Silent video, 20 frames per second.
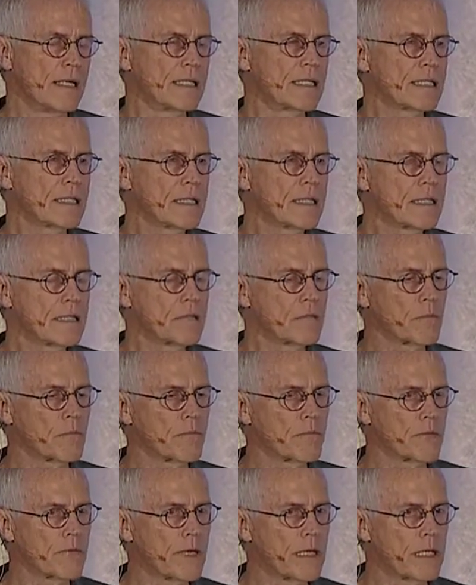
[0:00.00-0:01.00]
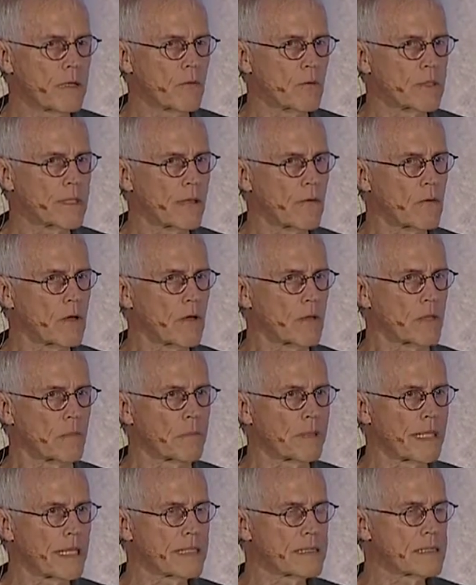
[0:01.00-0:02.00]
again creating what they call the
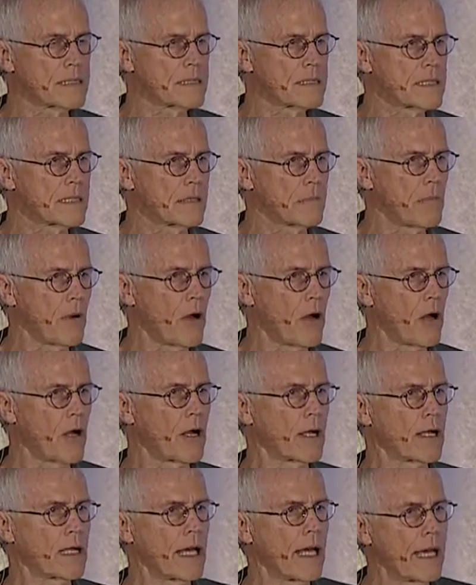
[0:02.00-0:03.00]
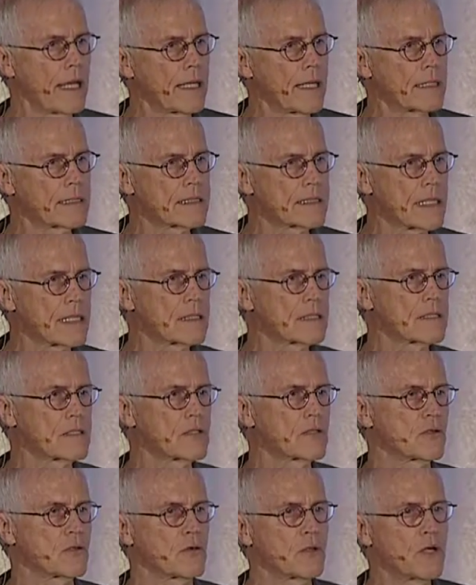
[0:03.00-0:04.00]
Pleistocene Park, and in a sense
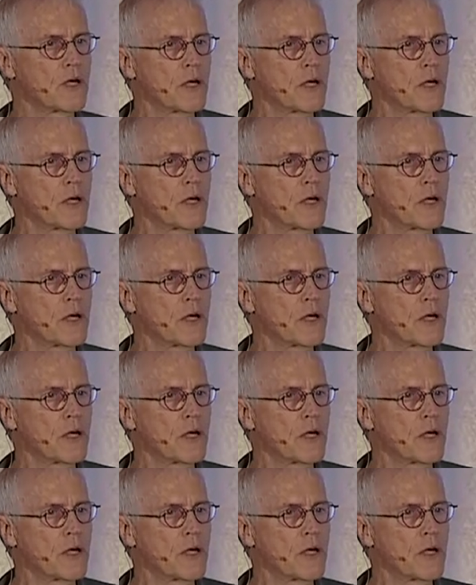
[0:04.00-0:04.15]
to